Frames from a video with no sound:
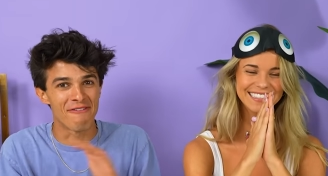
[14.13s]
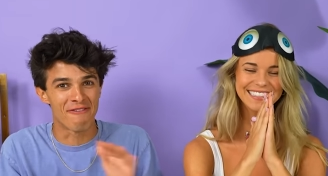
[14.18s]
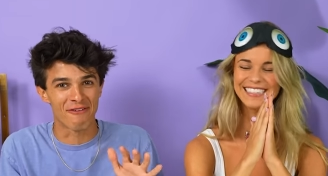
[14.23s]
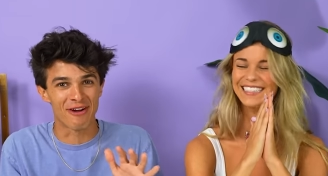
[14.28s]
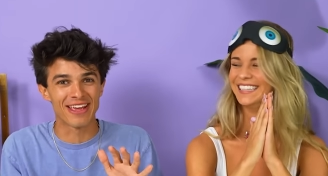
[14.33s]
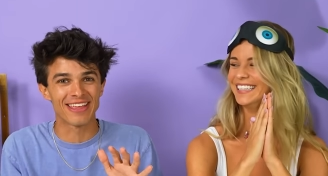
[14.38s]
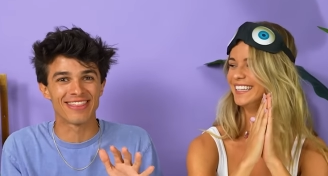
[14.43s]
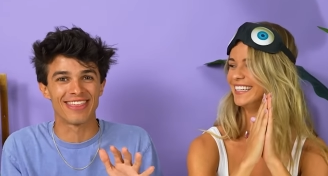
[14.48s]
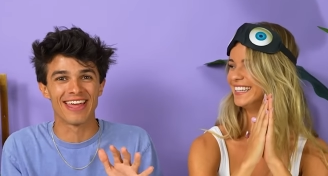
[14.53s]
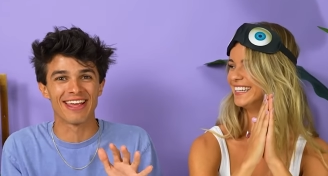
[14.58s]

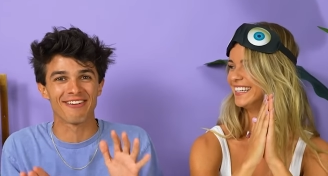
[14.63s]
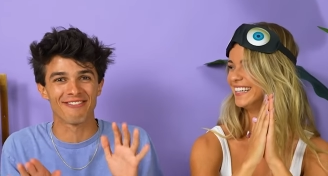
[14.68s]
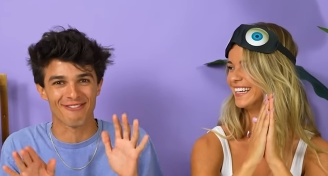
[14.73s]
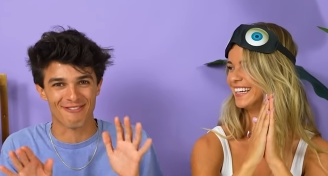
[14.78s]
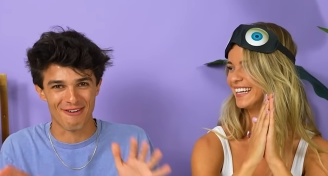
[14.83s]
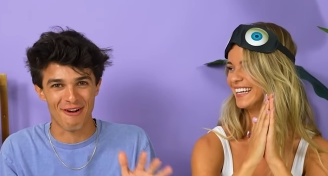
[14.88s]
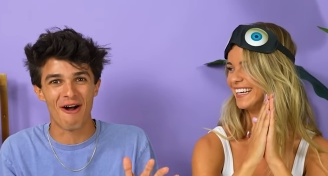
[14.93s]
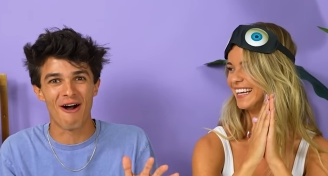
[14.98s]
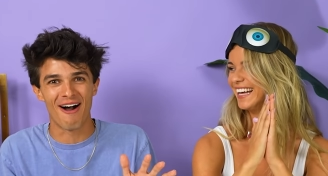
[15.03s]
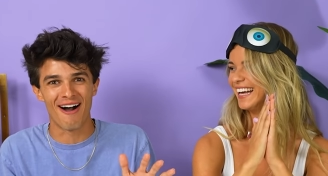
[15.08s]
Speaker 1: everything
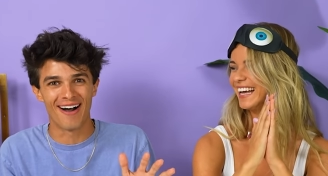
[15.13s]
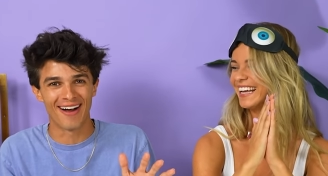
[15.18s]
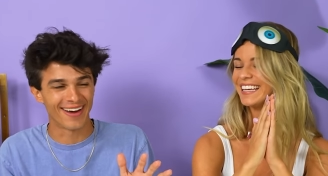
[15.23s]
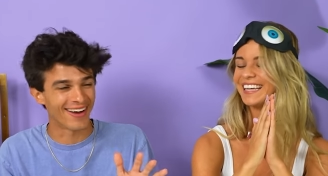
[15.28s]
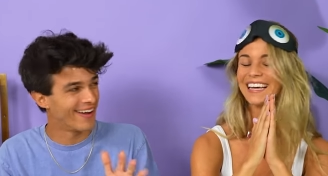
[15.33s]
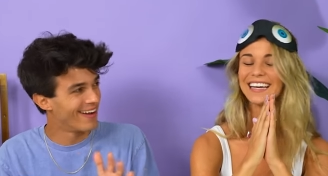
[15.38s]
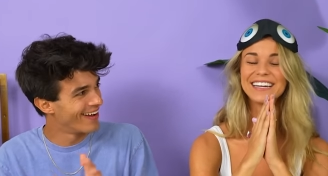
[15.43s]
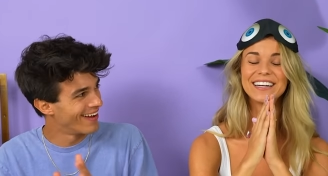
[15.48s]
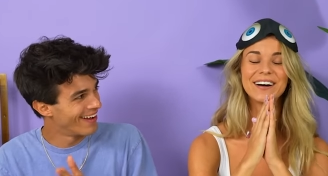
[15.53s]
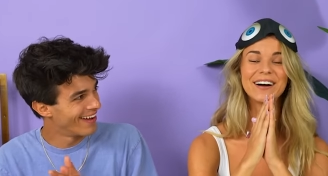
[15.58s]
wrong.
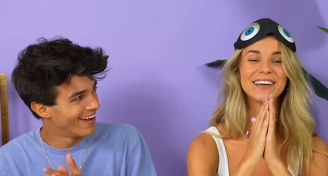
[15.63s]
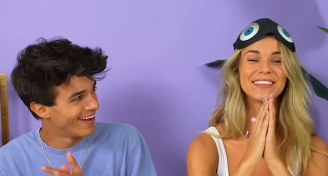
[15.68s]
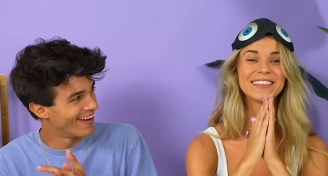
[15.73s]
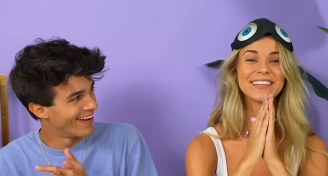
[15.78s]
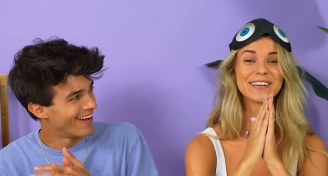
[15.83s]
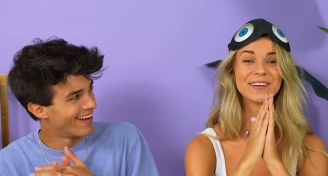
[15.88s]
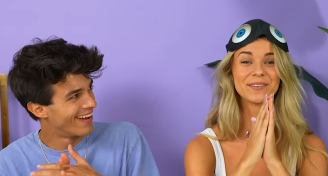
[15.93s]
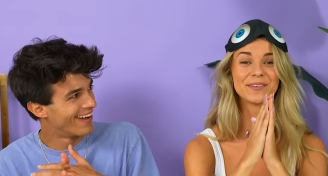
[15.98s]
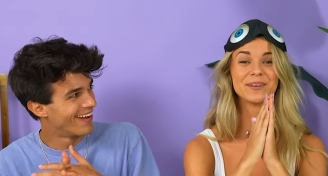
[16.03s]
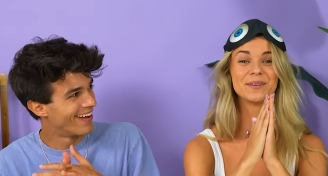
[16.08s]
Yeah, no, I
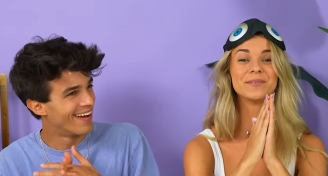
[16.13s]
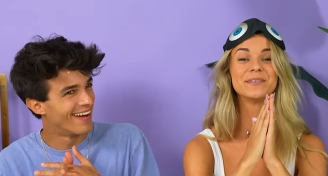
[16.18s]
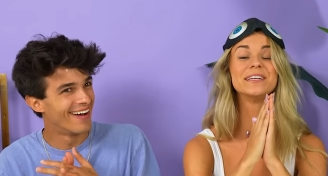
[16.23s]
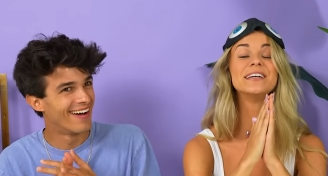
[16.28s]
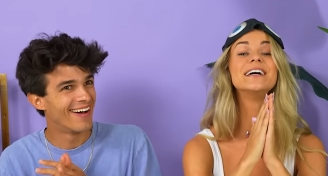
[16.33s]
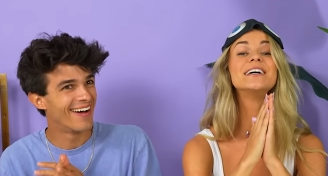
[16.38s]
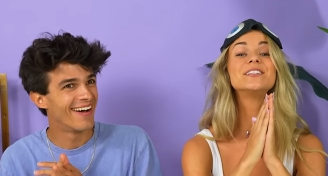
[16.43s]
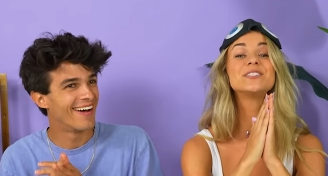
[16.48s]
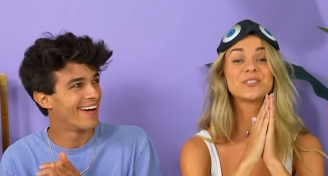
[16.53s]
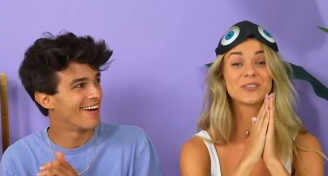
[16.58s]
think I'm gonna
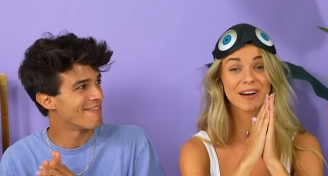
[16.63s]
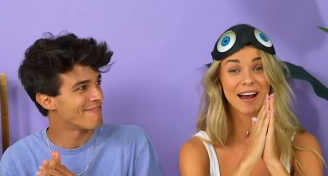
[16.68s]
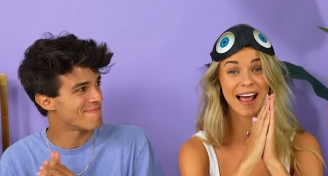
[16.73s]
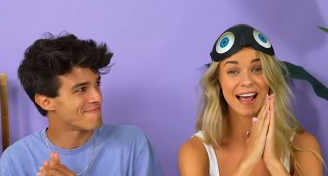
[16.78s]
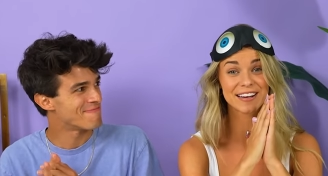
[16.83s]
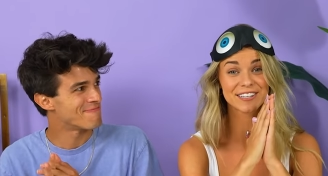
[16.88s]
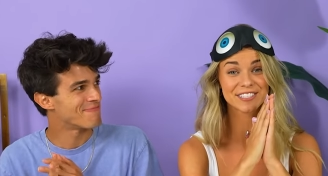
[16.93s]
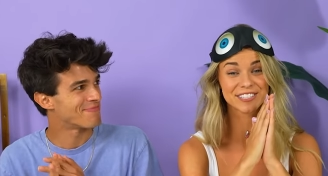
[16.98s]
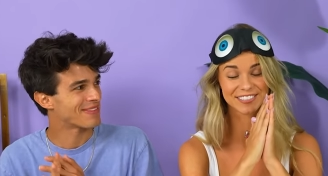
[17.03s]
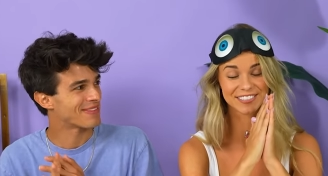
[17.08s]
be trash.